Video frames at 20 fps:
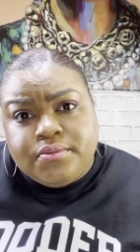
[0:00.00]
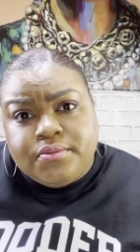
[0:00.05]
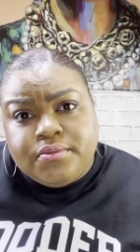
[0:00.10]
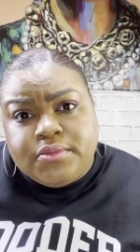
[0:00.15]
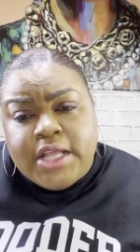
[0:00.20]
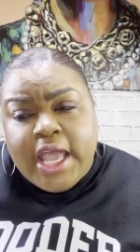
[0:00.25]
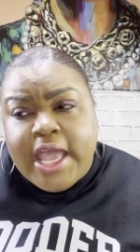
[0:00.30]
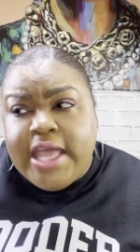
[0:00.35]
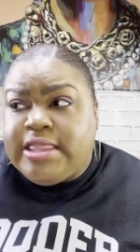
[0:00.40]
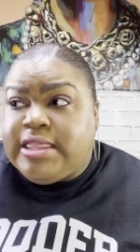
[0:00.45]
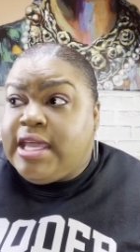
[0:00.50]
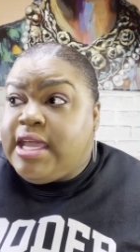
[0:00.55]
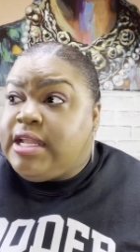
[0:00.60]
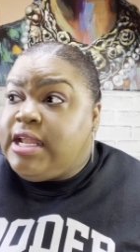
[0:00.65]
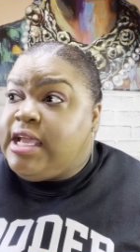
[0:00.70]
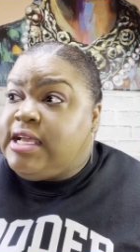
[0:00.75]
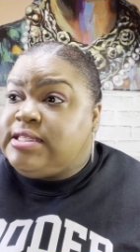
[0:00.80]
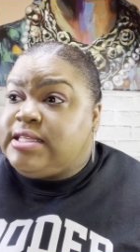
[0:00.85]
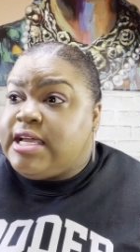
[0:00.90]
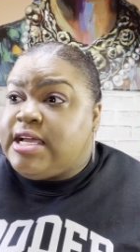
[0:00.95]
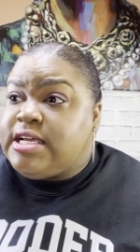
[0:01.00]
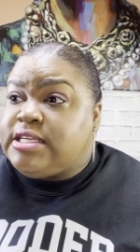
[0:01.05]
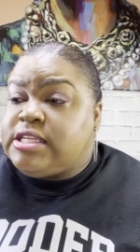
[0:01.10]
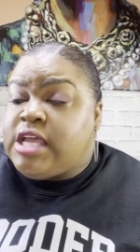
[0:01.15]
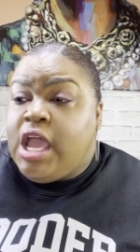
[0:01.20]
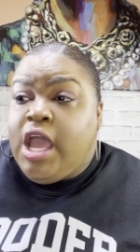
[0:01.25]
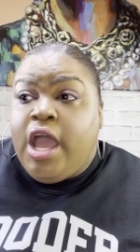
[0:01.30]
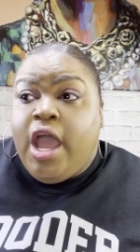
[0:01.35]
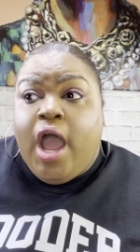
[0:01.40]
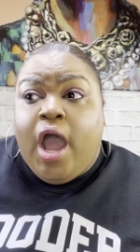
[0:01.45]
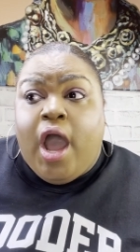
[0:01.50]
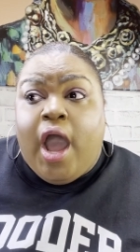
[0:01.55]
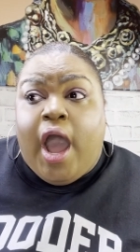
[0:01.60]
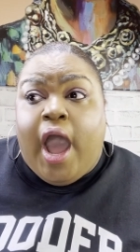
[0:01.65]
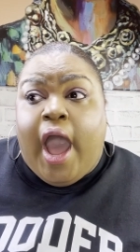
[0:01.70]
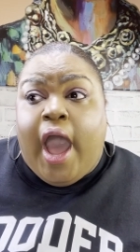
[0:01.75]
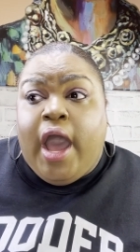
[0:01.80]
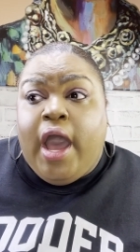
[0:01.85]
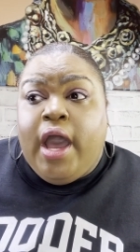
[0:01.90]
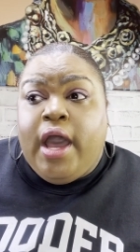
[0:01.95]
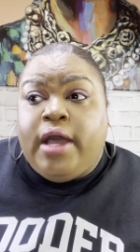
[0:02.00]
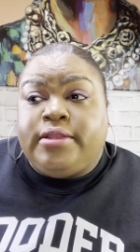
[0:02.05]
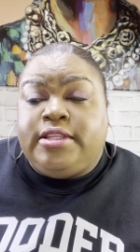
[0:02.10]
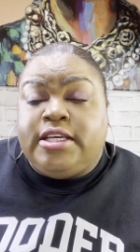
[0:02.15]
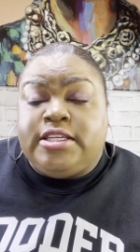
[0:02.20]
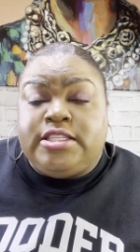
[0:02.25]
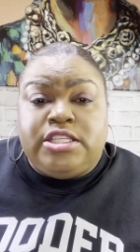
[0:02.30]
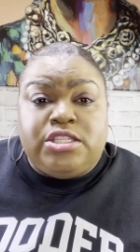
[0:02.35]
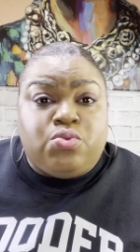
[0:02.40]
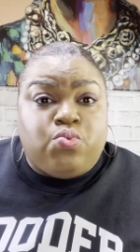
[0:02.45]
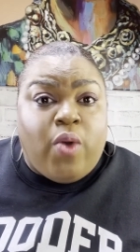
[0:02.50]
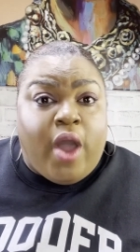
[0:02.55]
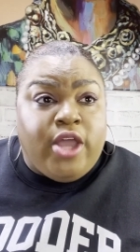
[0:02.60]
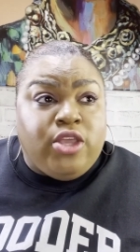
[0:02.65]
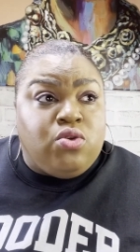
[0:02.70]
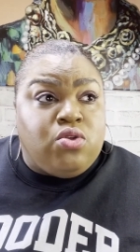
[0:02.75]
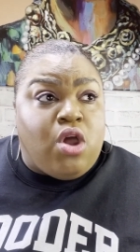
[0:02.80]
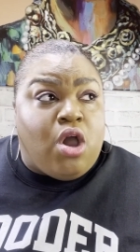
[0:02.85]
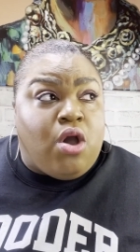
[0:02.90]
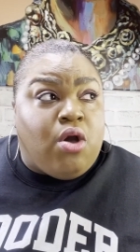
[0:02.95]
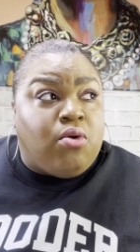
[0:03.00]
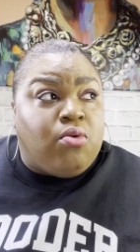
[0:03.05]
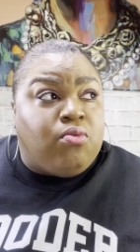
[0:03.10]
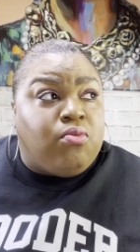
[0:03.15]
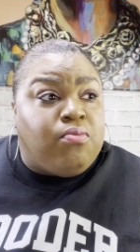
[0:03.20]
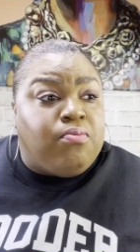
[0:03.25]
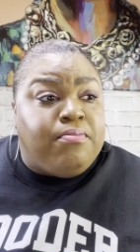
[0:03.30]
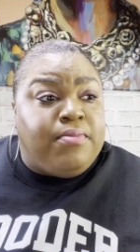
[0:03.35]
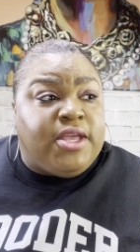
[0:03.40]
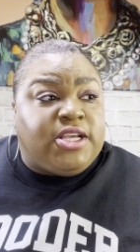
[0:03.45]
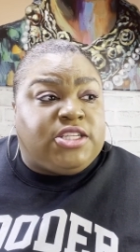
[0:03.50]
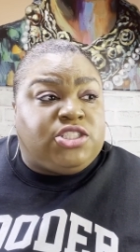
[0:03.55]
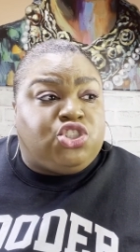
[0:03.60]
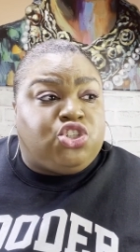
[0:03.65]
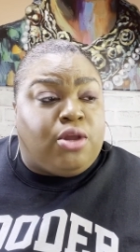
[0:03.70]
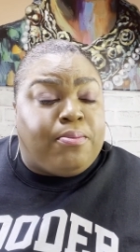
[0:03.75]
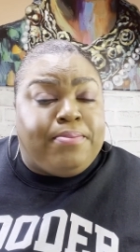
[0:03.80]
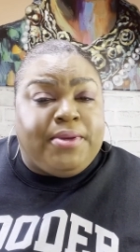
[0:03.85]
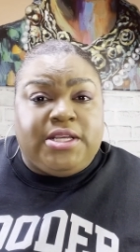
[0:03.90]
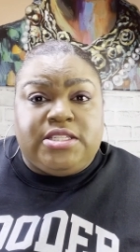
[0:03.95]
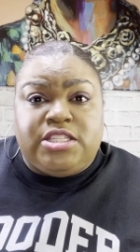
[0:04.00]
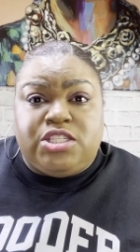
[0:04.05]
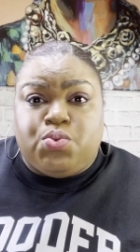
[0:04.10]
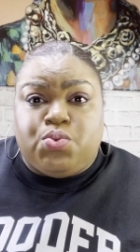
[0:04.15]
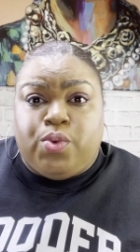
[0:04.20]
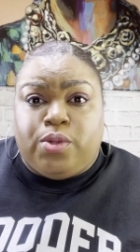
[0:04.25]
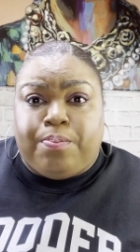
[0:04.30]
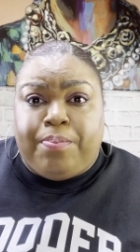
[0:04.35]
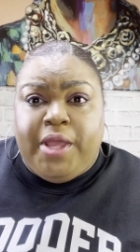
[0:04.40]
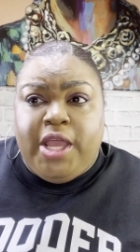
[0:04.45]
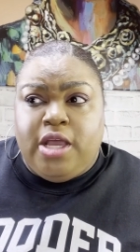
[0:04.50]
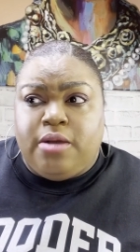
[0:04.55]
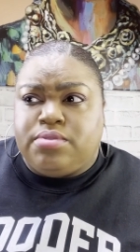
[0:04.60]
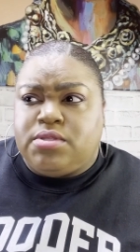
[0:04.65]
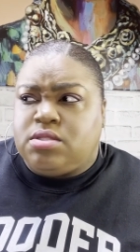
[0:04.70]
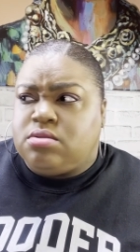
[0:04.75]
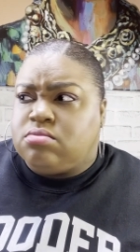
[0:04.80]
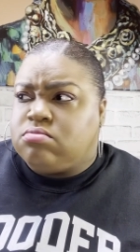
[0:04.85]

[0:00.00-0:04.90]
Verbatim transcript: And then he says, uh, this is why you don't mix your business with pimps.